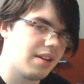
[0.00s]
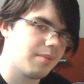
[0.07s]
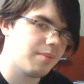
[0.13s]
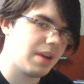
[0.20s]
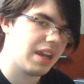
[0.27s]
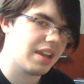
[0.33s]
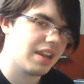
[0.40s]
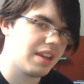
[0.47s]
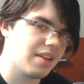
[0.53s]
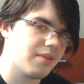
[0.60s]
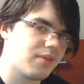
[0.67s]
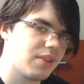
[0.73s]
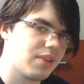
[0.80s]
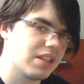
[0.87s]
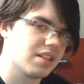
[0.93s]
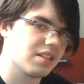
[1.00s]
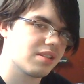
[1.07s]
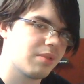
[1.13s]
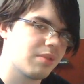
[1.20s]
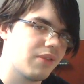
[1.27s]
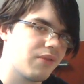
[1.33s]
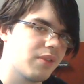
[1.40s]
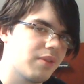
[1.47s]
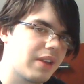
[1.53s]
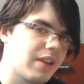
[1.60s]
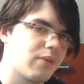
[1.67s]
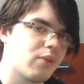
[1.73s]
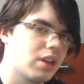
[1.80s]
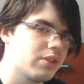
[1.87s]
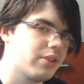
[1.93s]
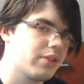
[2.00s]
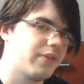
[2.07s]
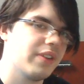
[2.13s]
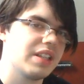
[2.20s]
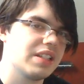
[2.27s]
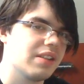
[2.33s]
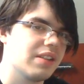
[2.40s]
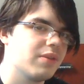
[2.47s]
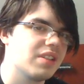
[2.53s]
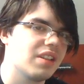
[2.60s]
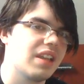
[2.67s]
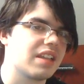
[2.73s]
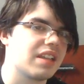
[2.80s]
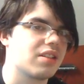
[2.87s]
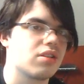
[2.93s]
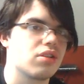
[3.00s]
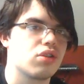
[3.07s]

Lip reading: my friends list went from like 457 to like